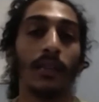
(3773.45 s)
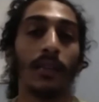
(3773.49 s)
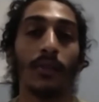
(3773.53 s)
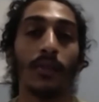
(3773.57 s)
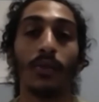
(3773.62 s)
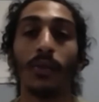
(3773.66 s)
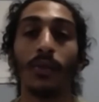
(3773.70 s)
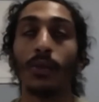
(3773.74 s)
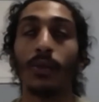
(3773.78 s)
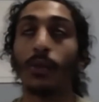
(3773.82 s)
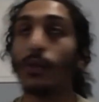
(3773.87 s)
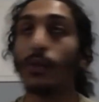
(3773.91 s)
You
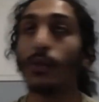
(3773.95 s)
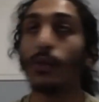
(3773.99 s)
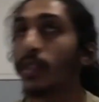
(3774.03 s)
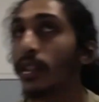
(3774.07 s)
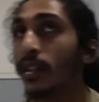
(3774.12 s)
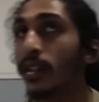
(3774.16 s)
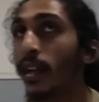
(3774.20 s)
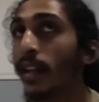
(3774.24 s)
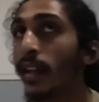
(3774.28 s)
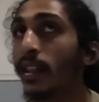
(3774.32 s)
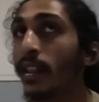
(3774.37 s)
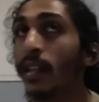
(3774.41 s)
lose
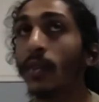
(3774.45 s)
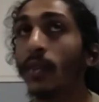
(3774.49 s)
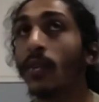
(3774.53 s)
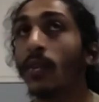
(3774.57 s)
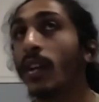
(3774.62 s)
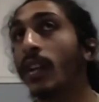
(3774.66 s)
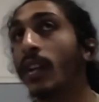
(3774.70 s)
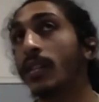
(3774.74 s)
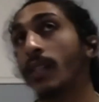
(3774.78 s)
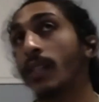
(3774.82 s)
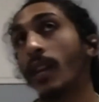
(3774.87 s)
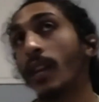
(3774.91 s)
it, I think you
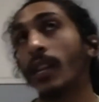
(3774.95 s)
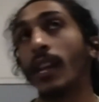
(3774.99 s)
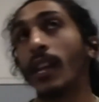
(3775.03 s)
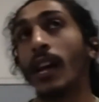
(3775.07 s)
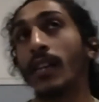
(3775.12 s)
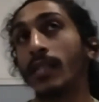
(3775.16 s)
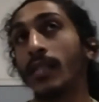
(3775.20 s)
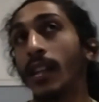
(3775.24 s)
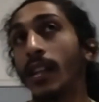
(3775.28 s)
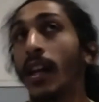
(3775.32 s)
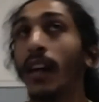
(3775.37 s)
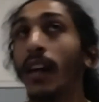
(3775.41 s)
get ten
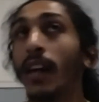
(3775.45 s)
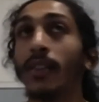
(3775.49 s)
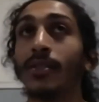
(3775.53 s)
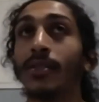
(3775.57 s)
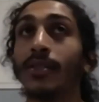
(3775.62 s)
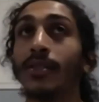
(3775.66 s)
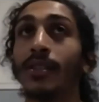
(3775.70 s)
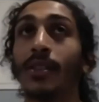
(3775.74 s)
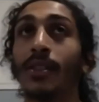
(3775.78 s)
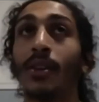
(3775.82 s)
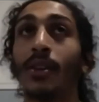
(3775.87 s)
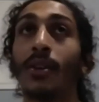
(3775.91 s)
thousand dollars
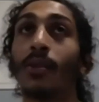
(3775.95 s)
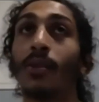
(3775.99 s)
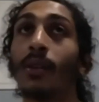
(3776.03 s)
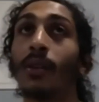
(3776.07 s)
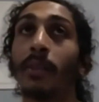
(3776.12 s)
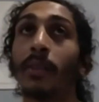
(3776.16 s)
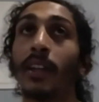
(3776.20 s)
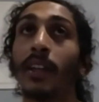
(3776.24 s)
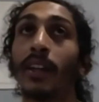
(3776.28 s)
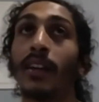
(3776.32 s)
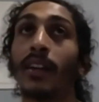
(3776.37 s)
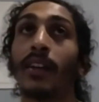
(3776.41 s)
to go up
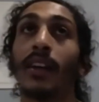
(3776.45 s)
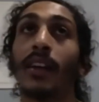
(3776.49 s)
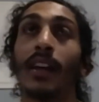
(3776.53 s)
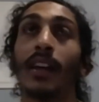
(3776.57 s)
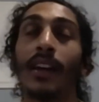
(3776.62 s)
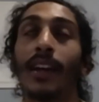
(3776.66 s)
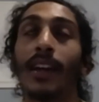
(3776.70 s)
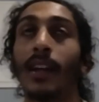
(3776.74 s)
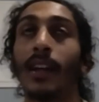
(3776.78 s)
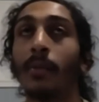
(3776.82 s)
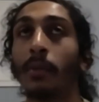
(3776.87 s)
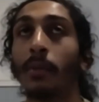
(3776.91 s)
there
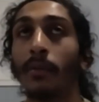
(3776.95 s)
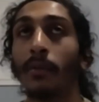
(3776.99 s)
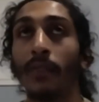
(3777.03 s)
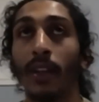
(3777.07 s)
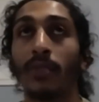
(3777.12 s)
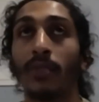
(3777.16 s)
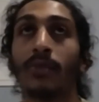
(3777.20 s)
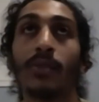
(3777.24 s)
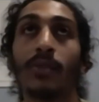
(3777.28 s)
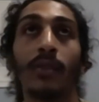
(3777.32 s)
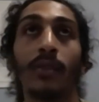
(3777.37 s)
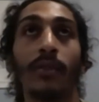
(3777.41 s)
in a
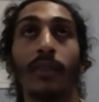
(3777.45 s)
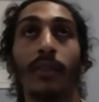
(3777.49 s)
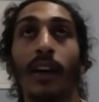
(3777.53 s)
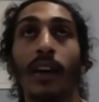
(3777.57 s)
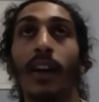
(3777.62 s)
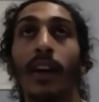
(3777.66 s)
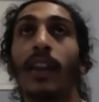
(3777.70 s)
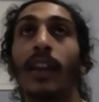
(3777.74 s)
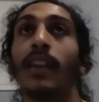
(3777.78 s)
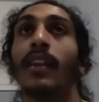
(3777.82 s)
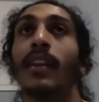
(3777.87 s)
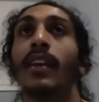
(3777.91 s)
professional
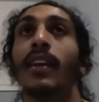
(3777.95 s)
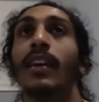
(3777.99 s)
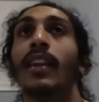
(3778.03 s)
fight,